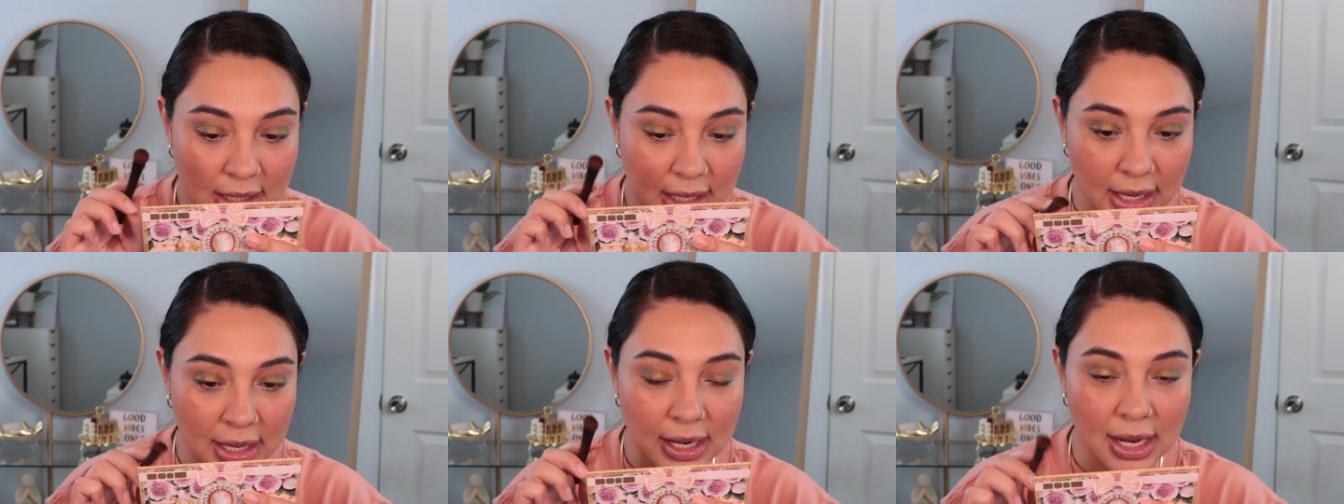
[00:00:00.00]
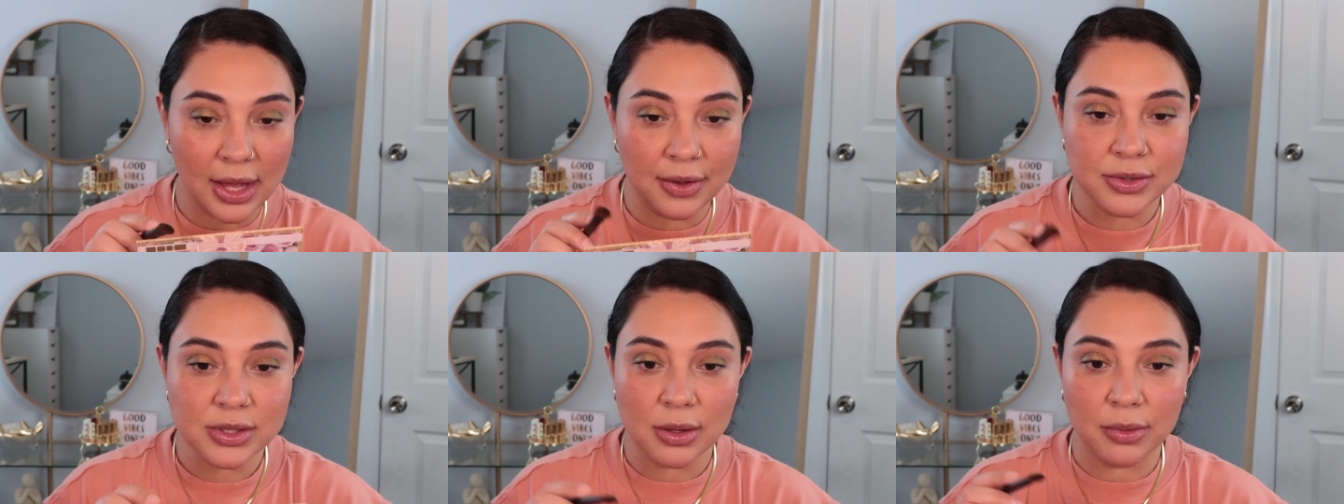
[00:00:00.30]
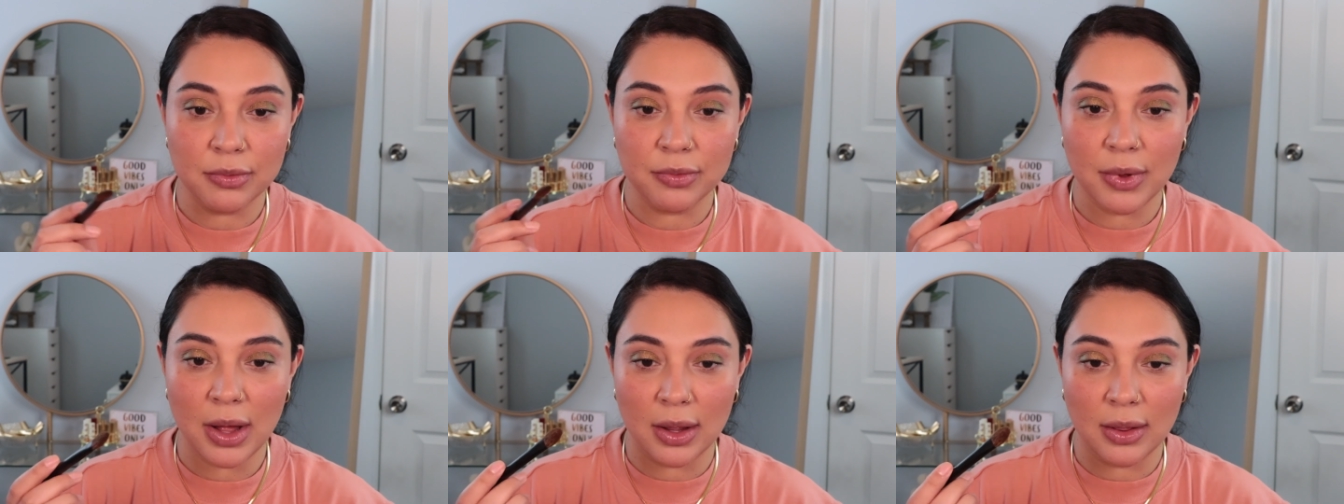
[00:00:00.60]
can have
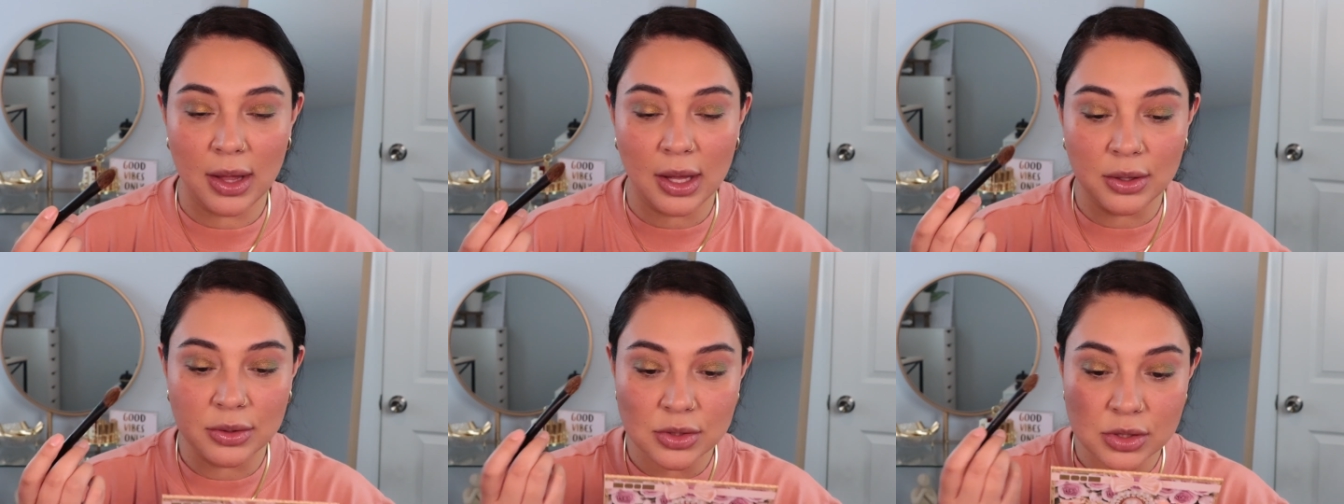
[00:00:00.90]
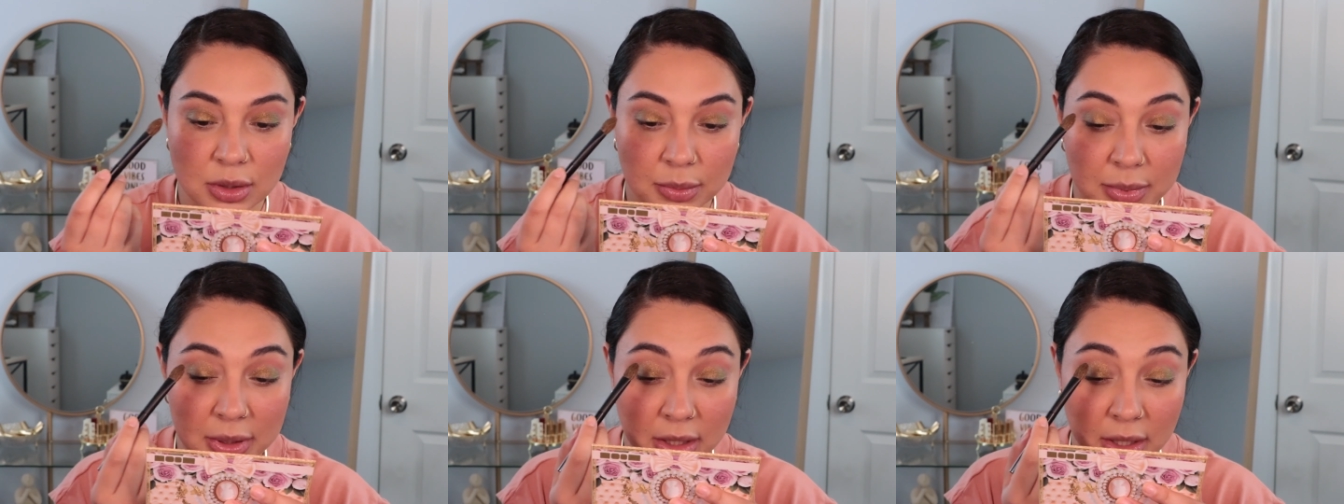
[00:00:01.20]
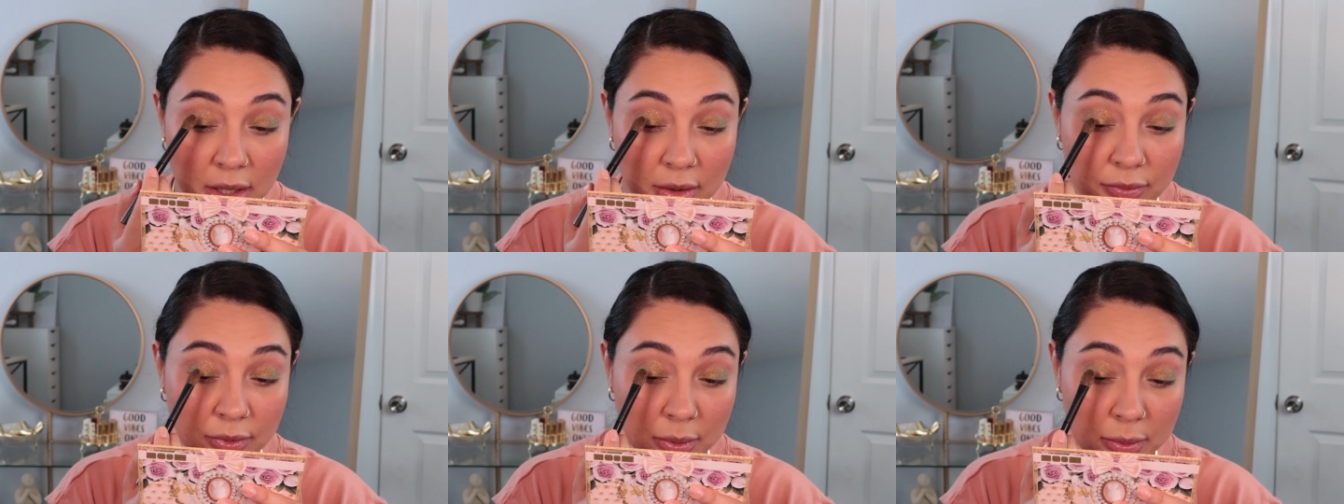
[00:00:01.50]
some fallout, so be
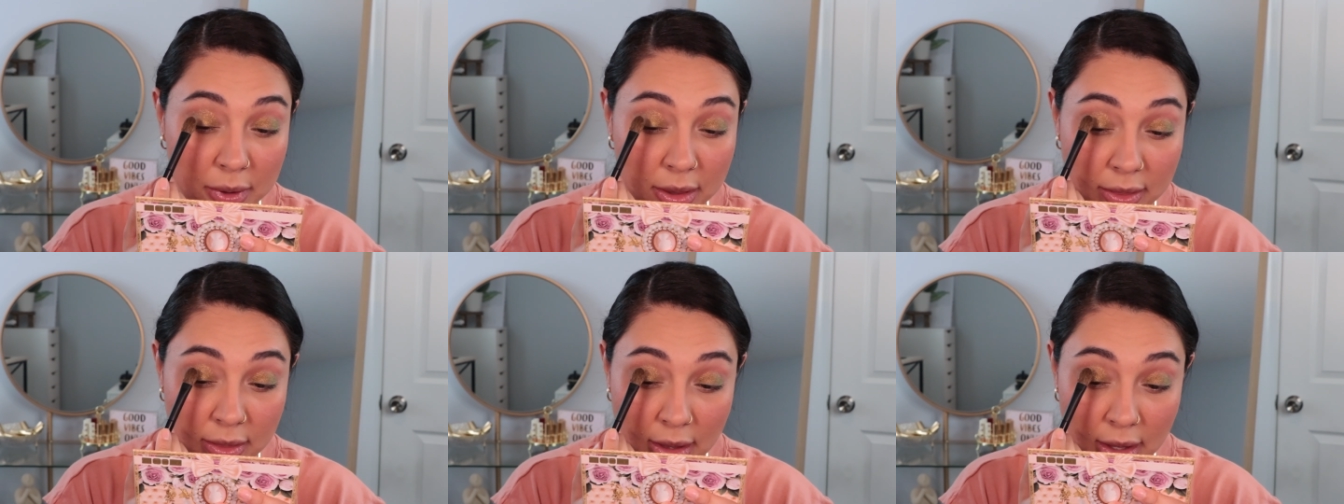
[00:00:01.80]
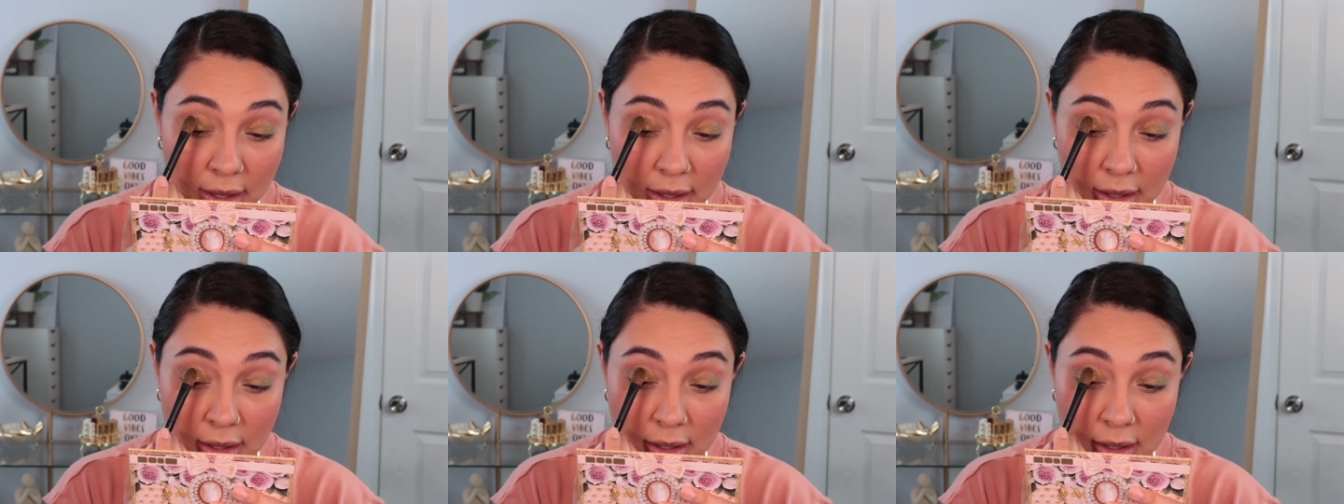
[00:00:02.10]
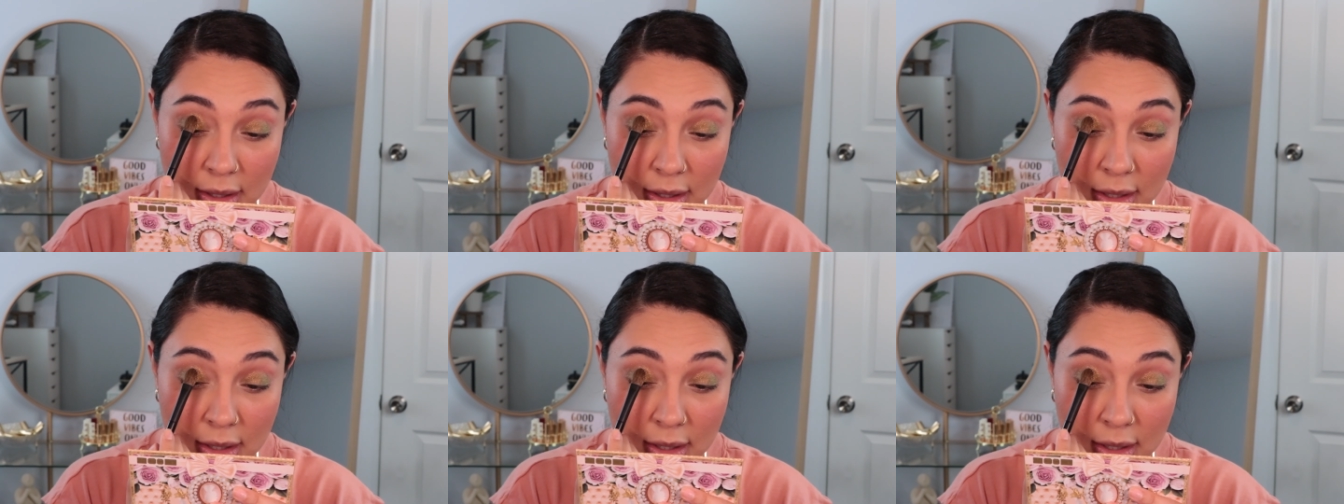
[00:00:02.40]
careful with that.